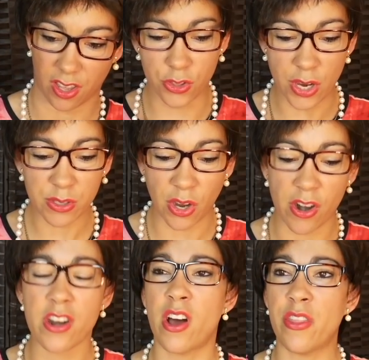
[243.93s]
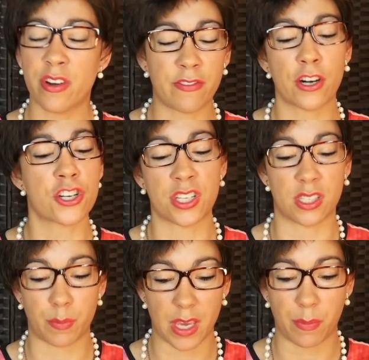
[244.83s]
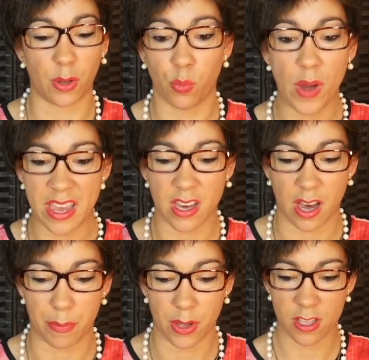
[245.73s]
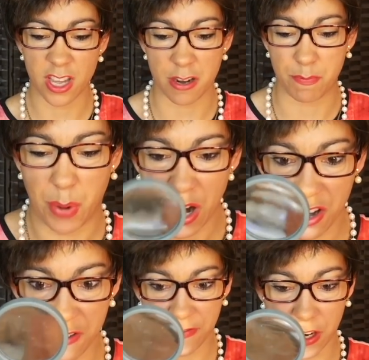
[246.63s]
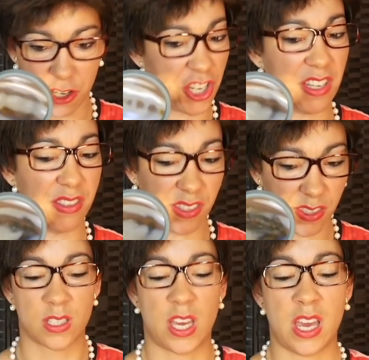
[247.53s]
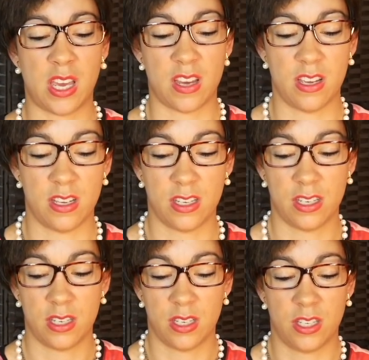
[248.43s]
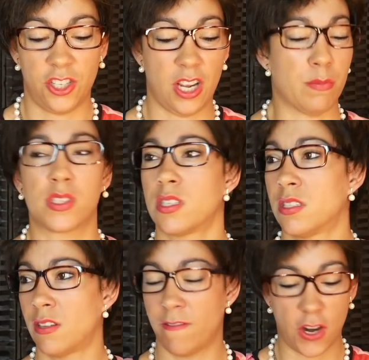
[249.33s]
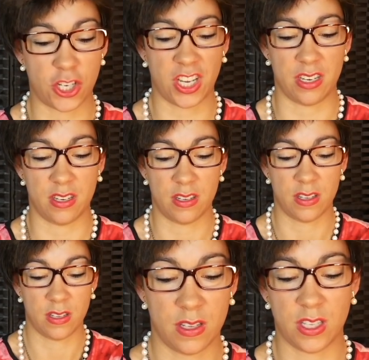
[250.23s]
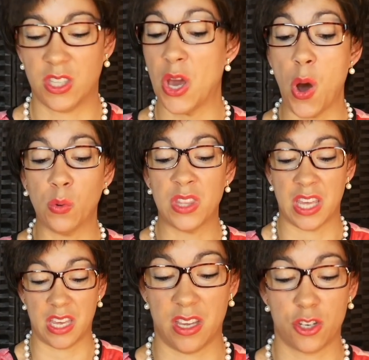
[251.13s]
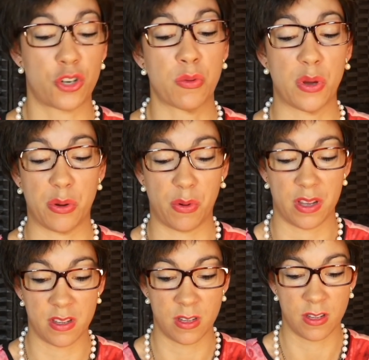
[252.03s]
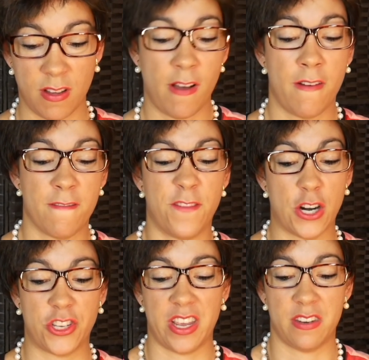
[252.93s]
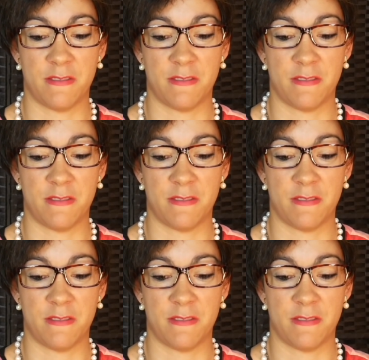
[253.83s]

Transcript: Those aren't other versions, people. Wake up. They're perversions. King James Version is the only true version.